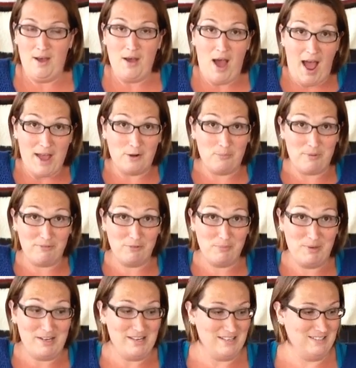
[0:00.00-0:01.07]
I hope
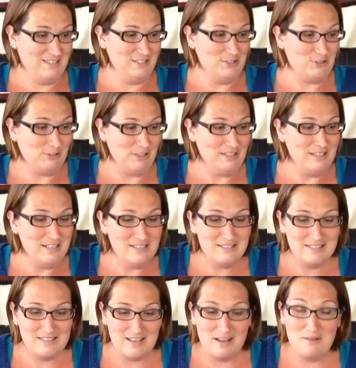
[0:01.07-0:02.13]
everybody has enjoyed
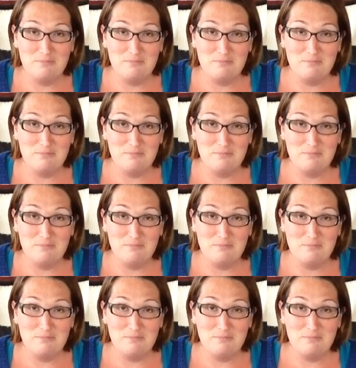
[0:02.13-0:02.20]
this.